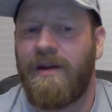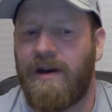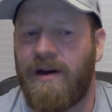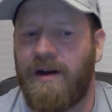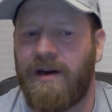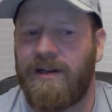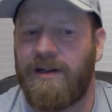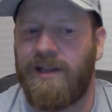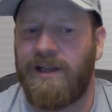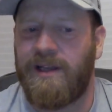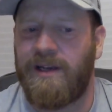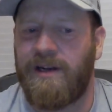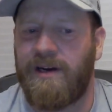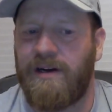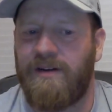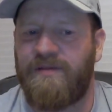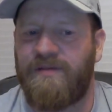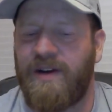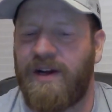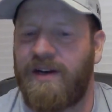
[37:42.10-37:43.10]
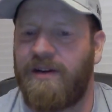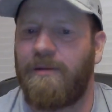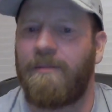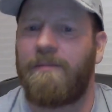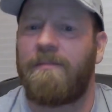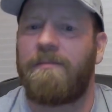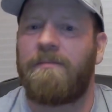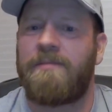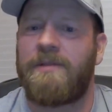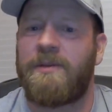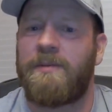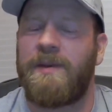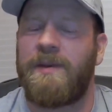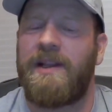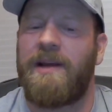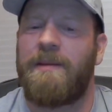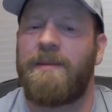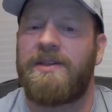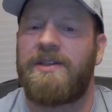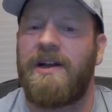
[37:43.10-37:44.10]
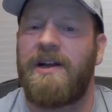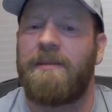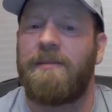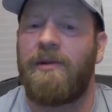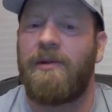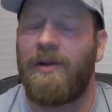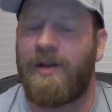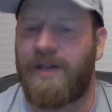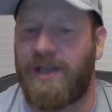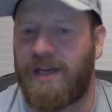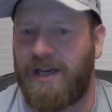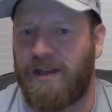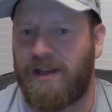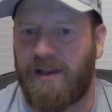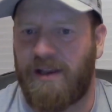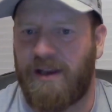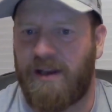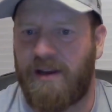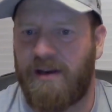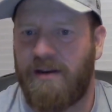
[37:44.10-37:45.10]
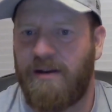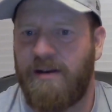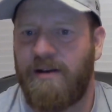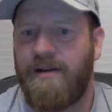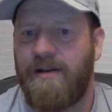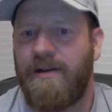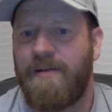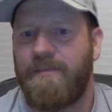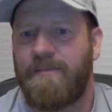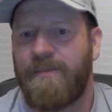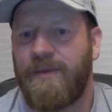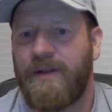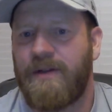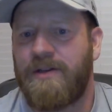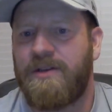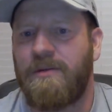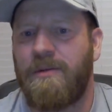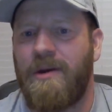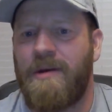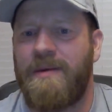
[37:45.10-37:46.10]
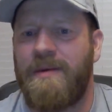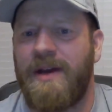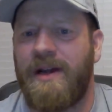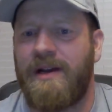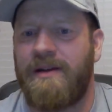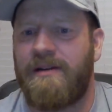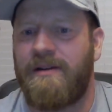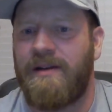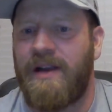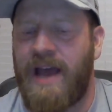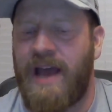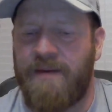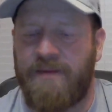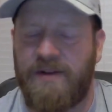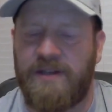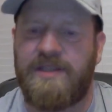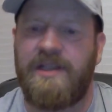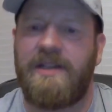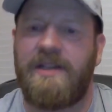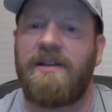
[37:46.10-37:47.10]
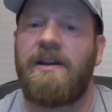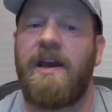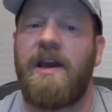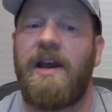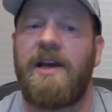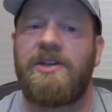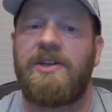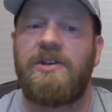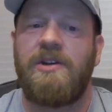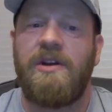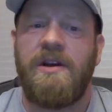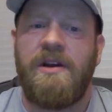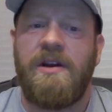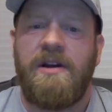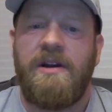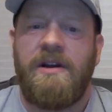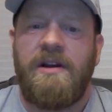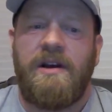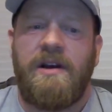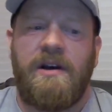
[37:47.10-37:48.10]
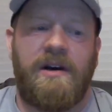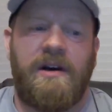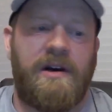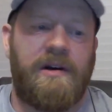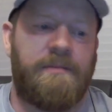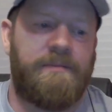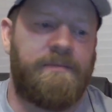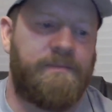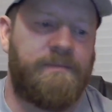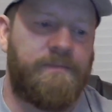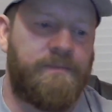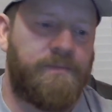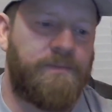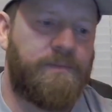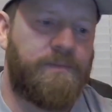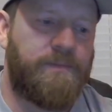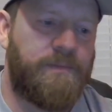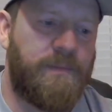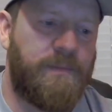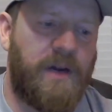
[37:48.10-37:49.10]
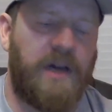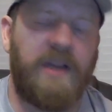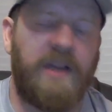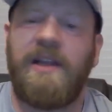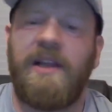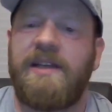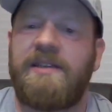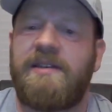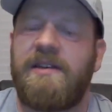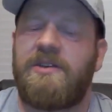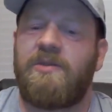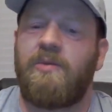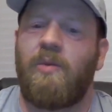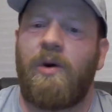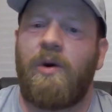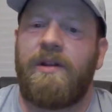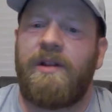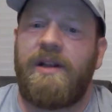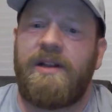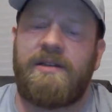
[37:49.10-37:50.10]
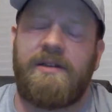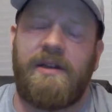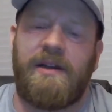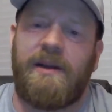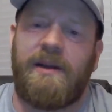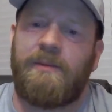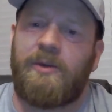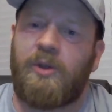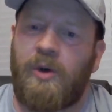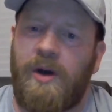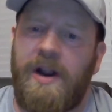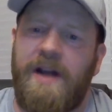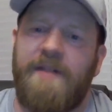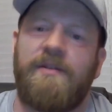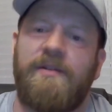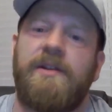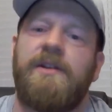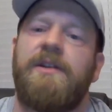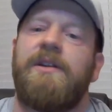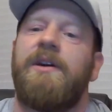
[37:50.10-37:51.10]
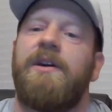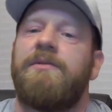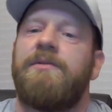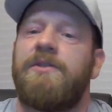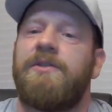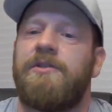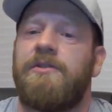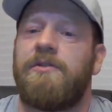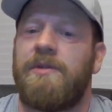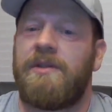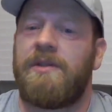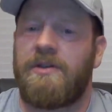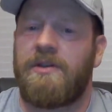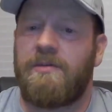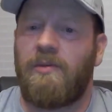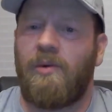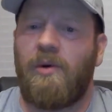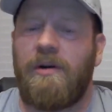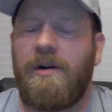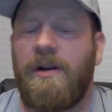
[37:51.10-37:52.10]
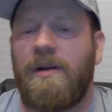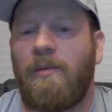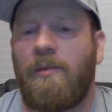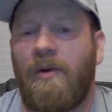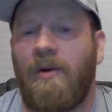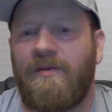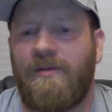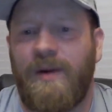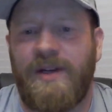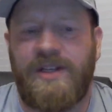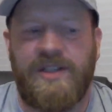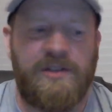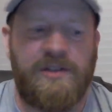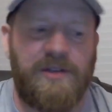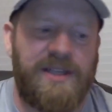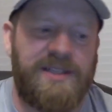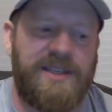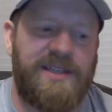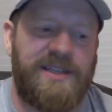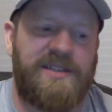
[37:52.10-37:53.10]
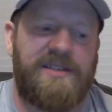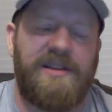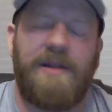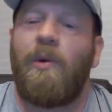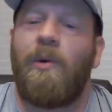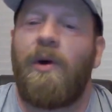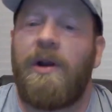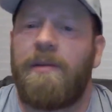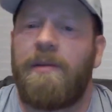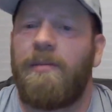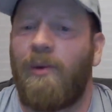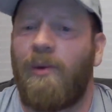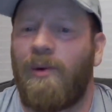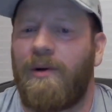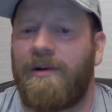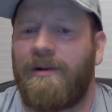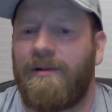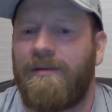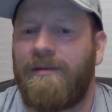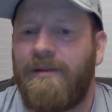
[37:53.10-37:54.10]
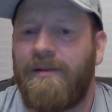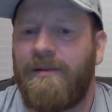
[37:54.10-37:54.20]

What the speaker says: oddly enough, I don't spend that much time looking at that until maybe I haven't seen the cache. Unless it's one that's like I'm traveling to go do and need more information. So I say somewhat important.